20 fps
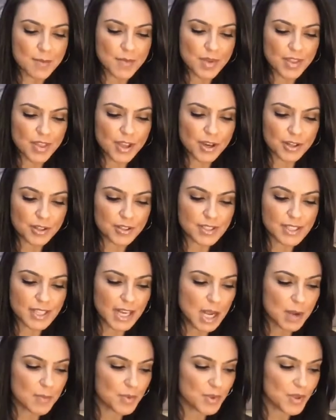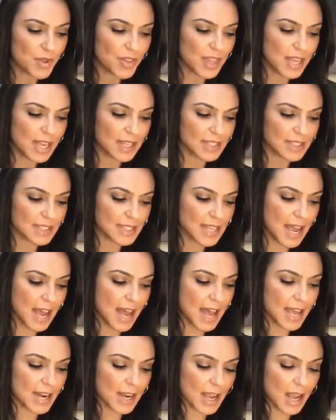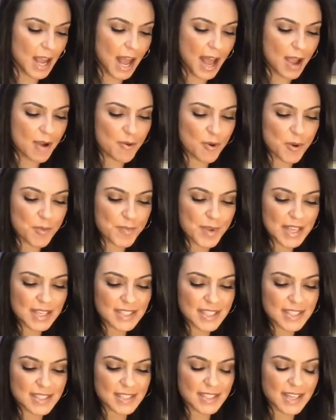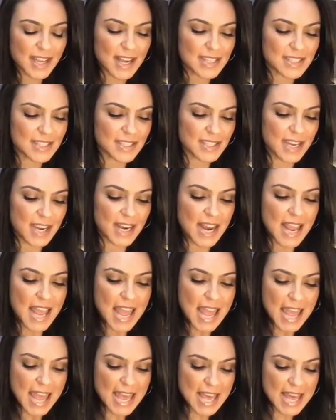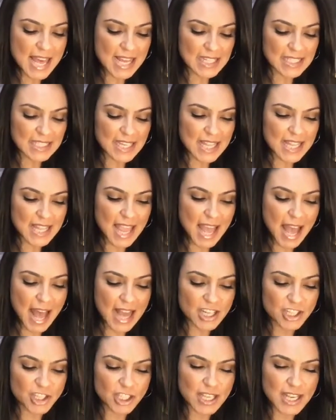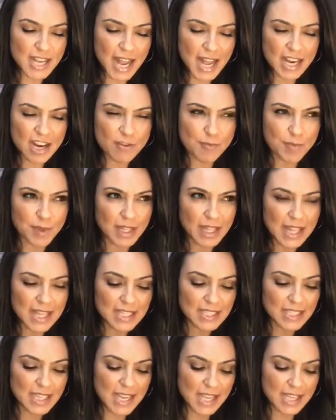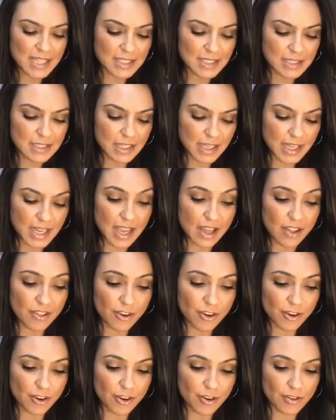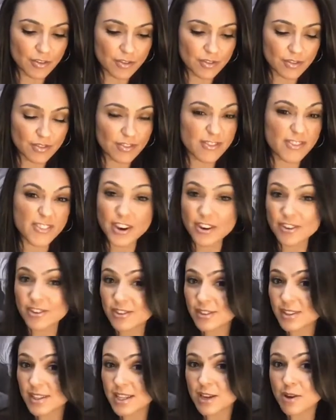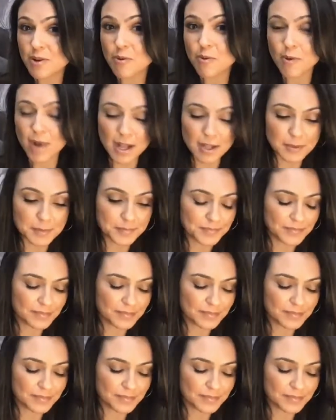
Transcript: there's a couple of things that I will be discussing, and they actually kind of blend in together fairly well.